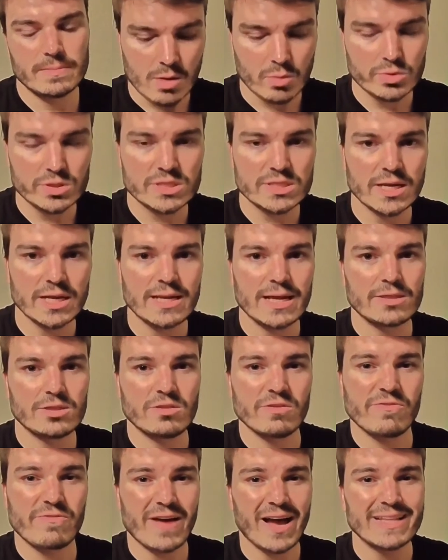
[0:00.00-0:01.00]
I would say that
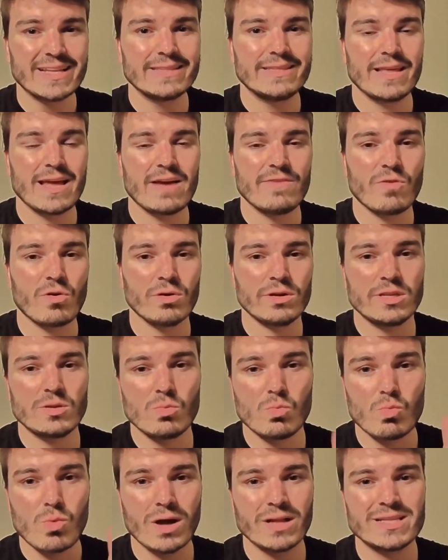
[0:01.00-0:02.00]
the fact that they have only
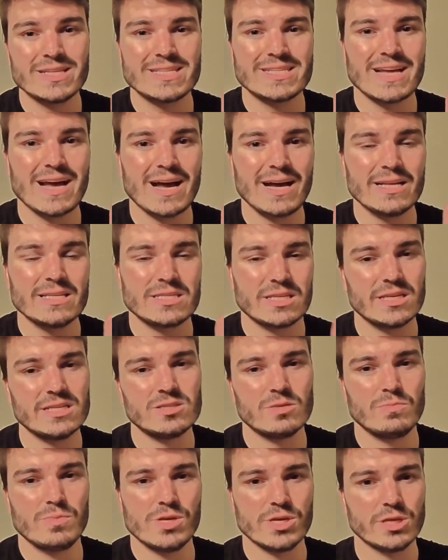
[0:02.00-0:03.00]
one size is
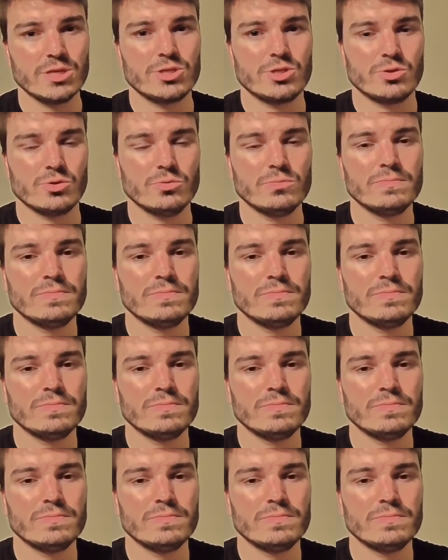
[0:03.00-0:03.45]
a big issue.